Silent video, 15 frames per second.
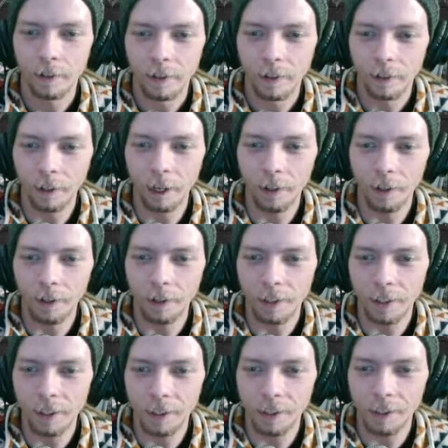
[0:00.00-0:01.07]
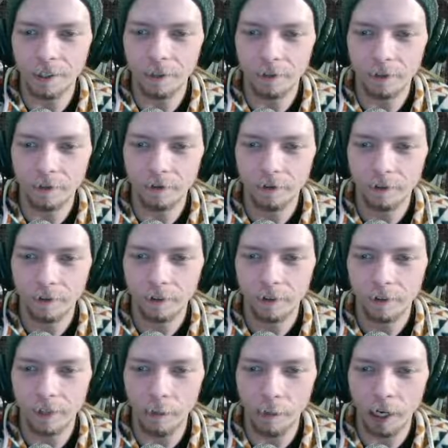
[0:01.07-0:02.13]
Luckily,
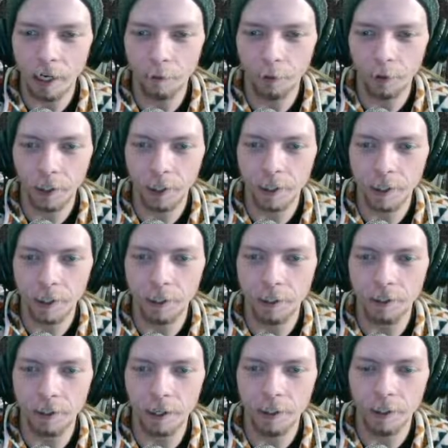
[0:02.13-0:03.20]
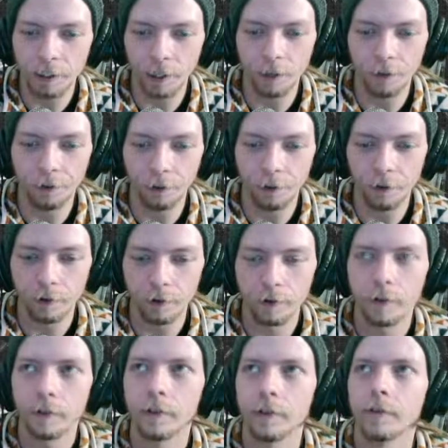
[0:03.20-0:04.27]
they make it pretty easy to test that, though.
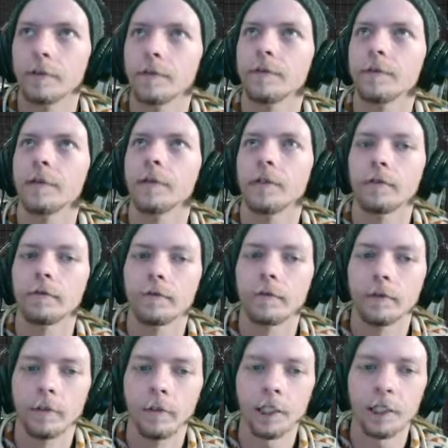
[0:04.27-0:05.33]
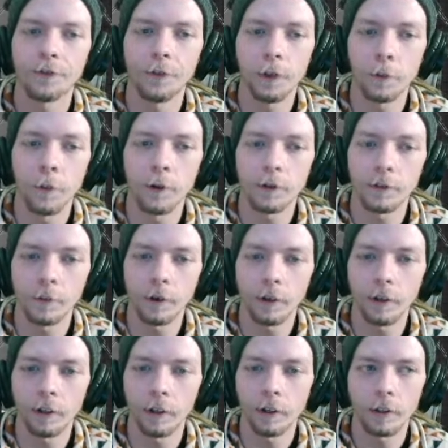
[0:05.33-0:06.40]
At least for the most part.